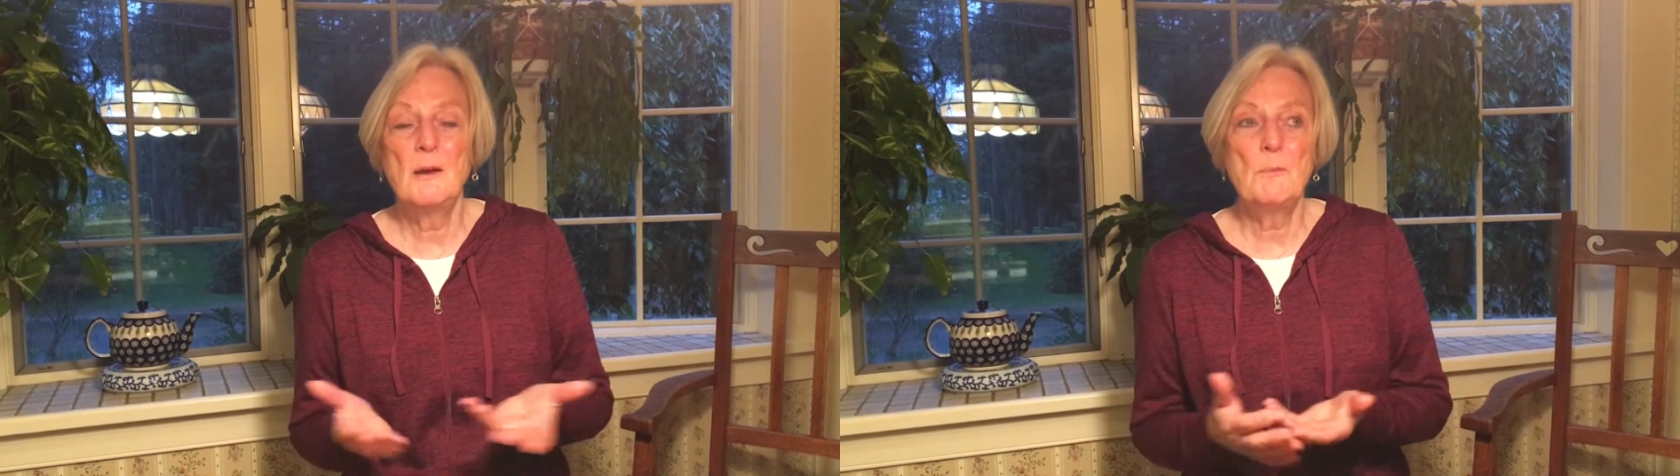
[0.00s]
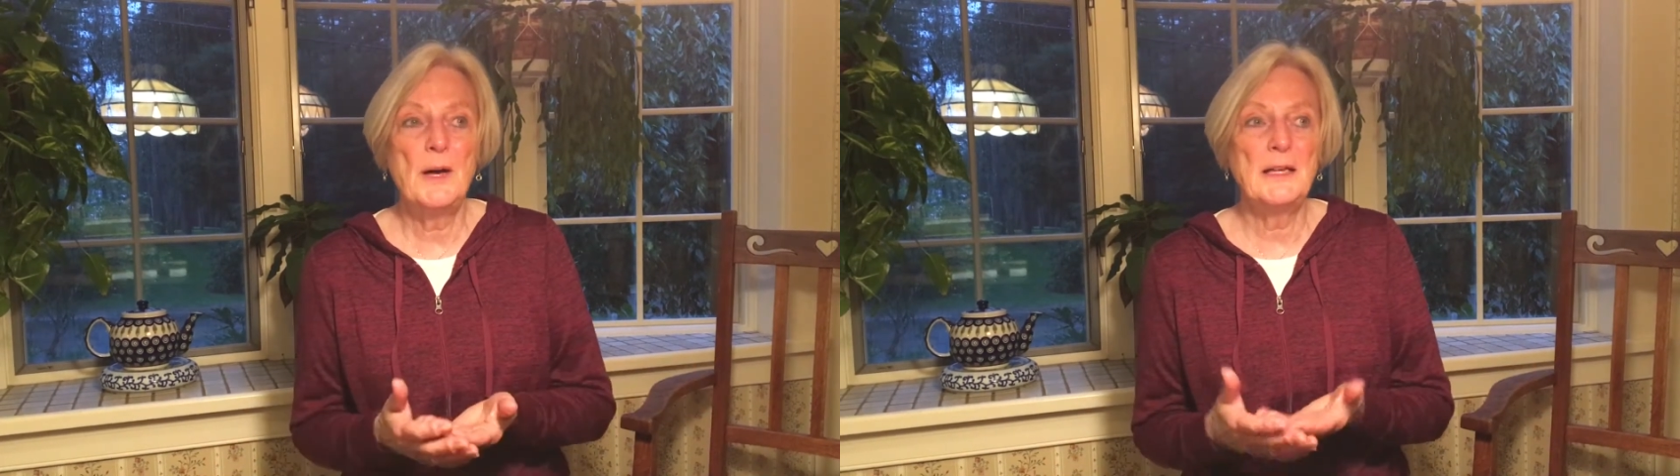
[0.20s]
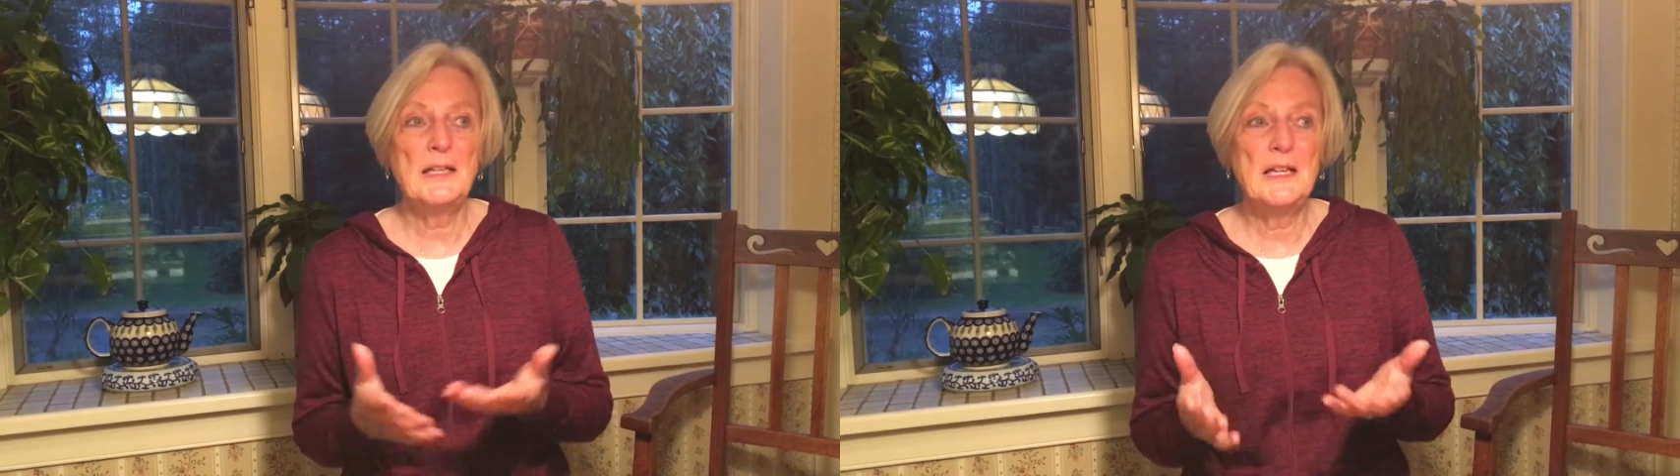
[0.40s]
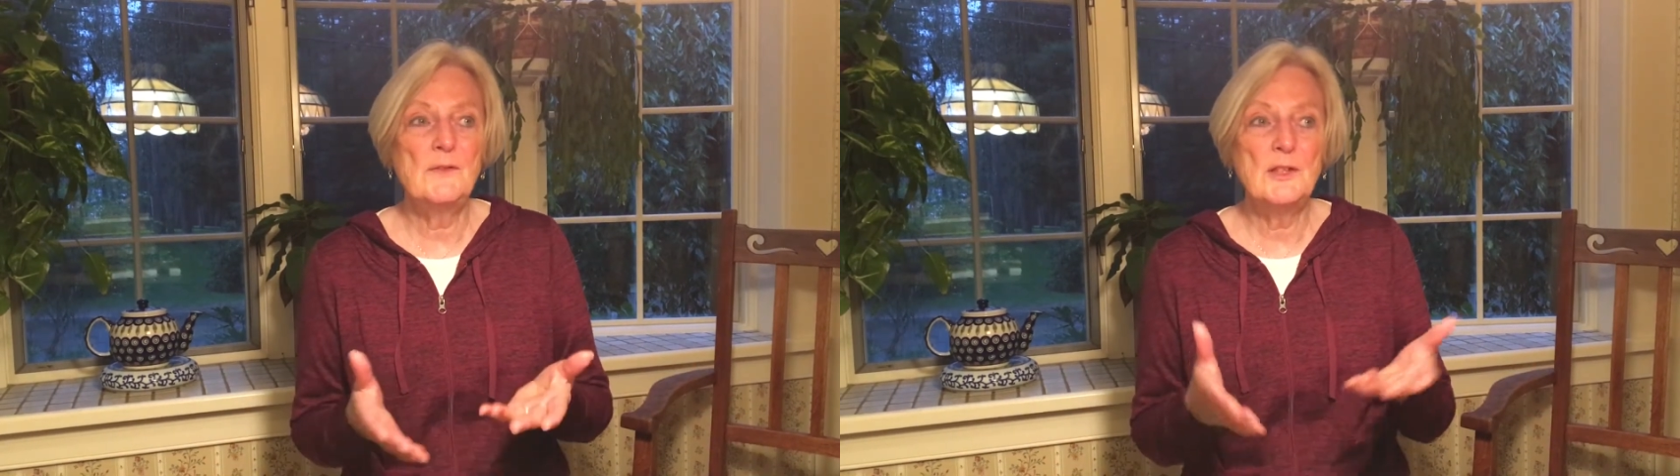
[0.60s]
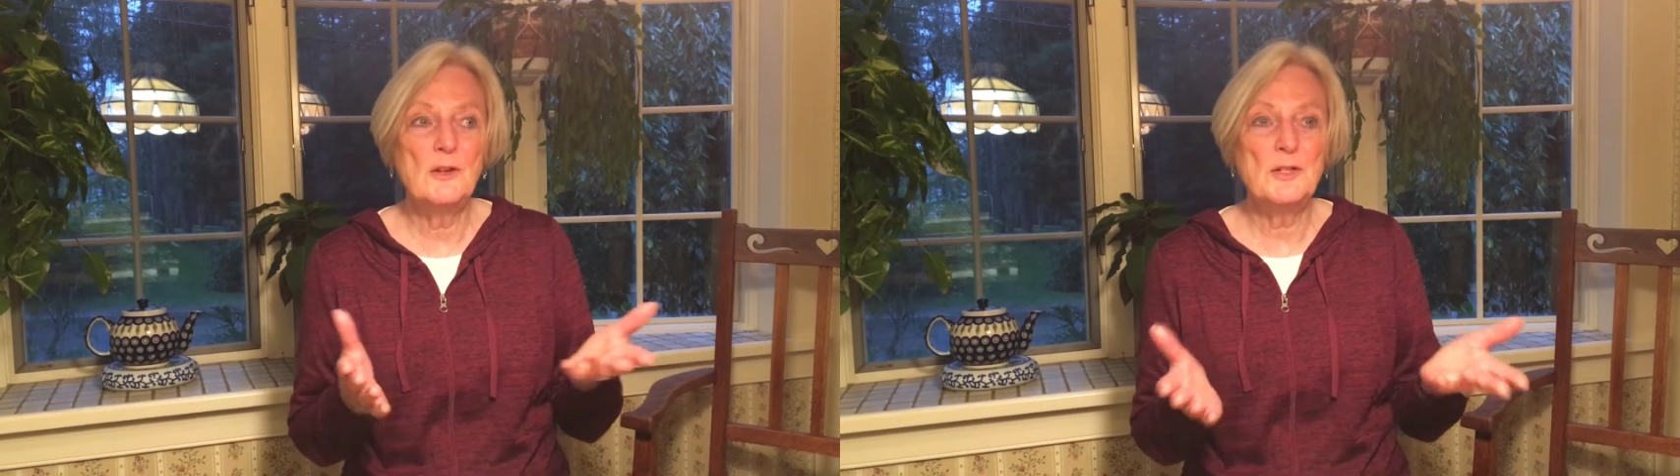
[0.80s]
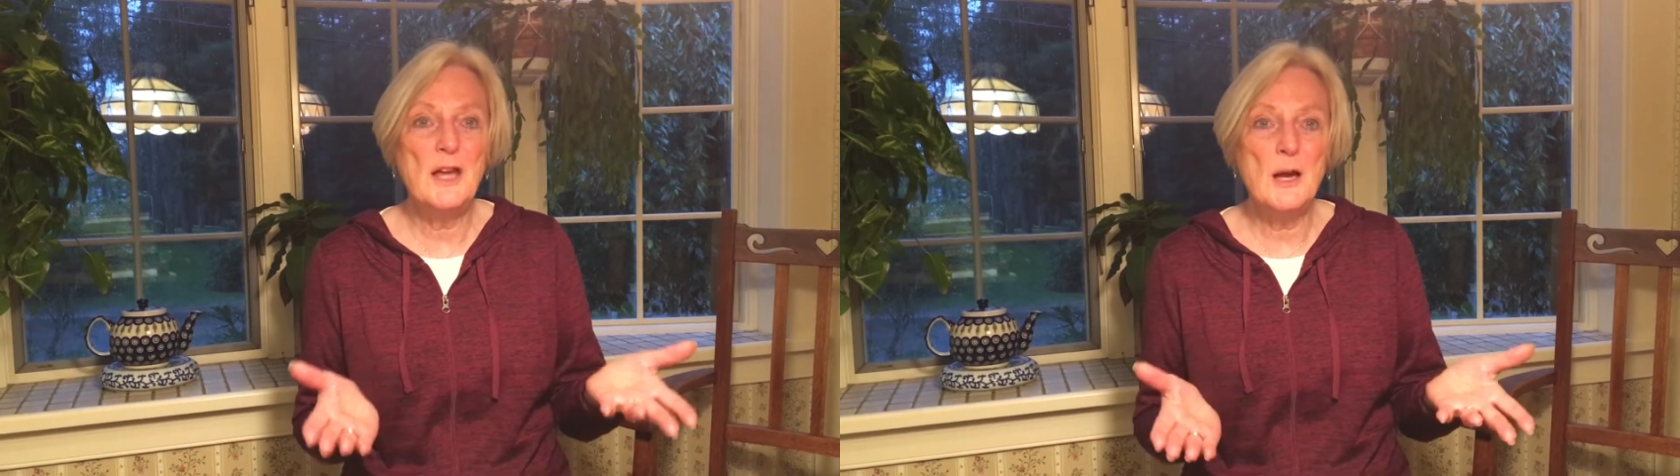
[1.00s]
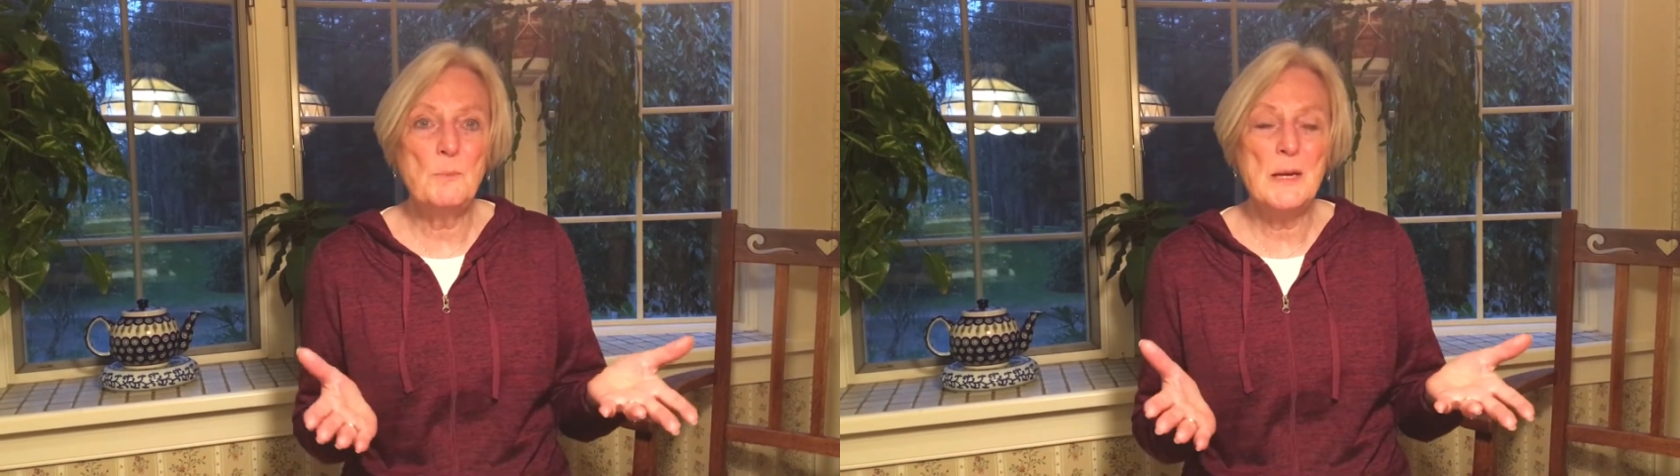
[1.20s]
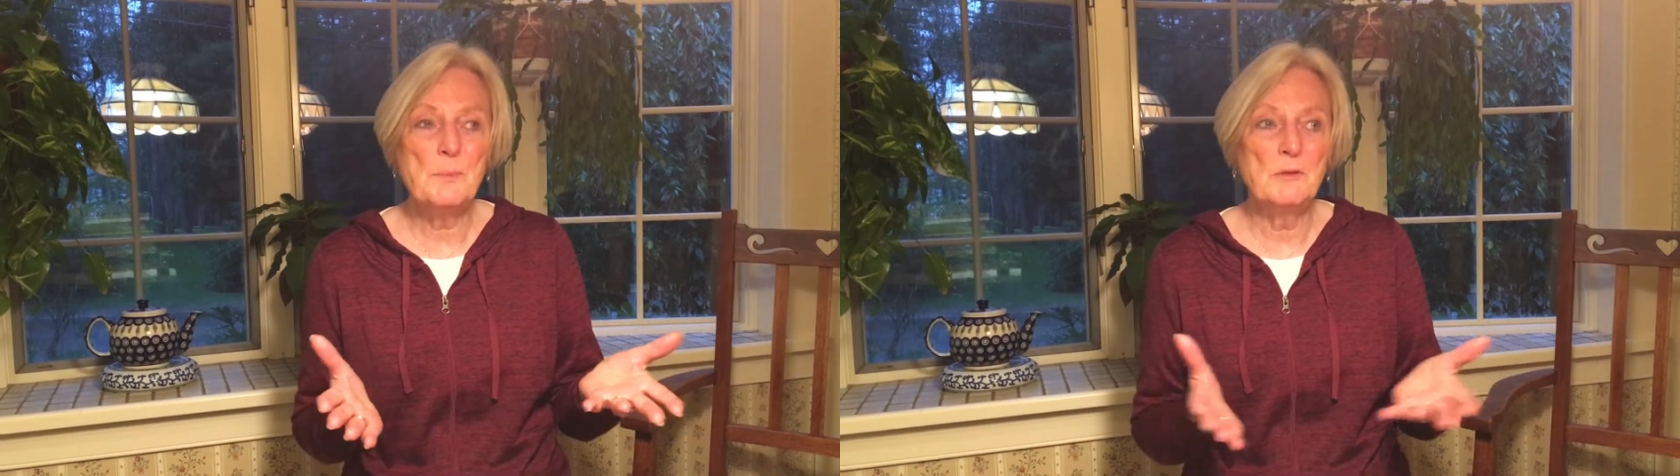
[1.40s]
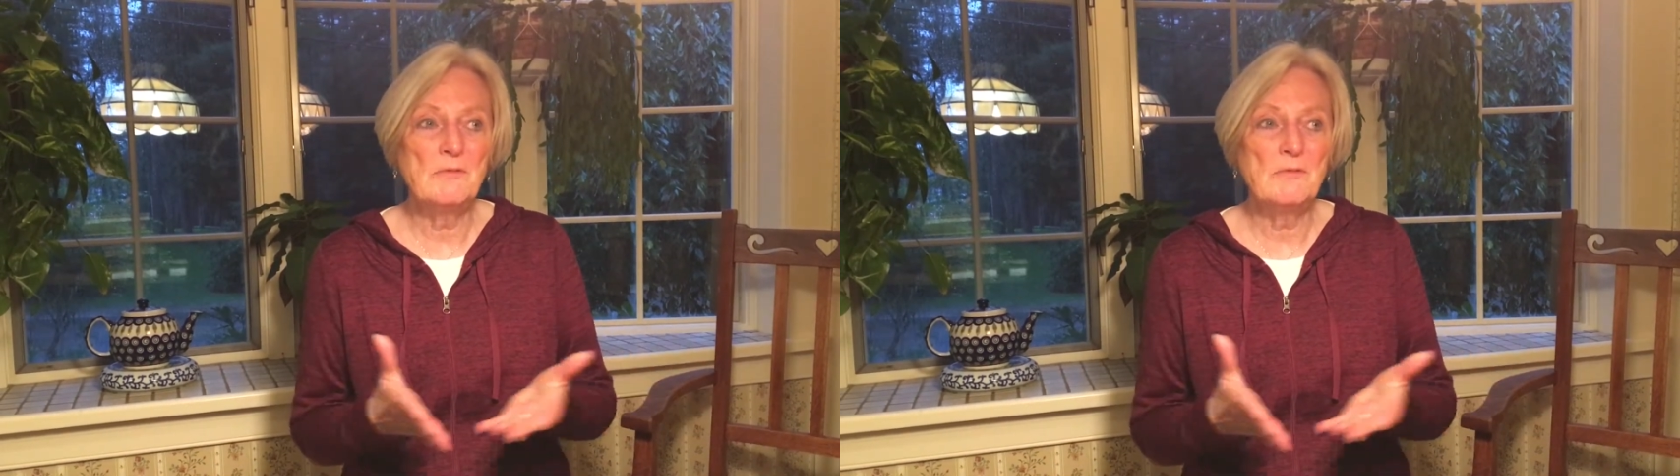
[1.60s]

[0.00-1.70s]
But even though young people